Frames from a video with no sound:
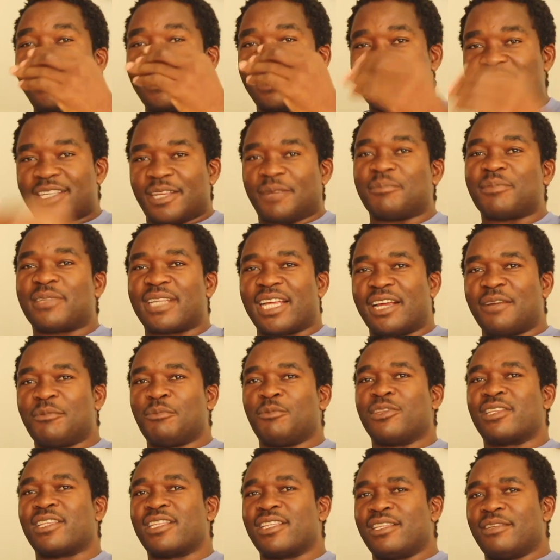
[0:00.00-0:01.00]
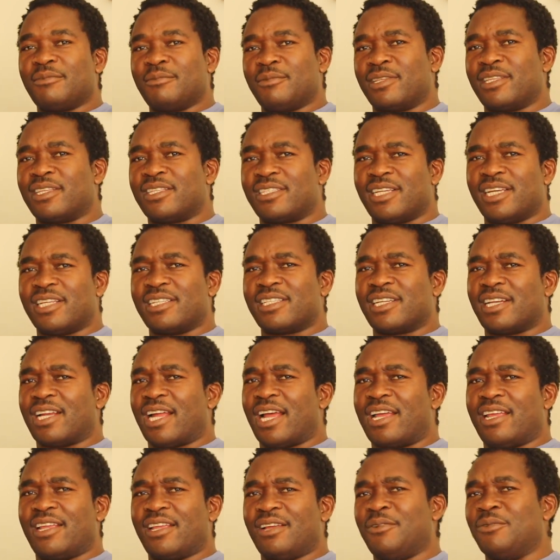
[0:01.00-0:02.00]
at the same time with with the
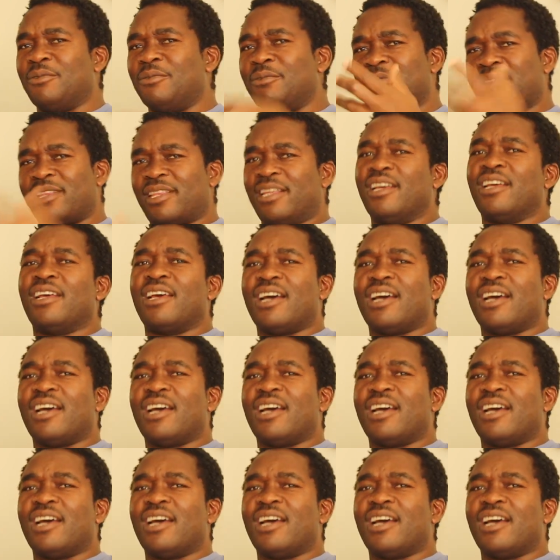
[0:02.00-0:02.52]
Chenjerai or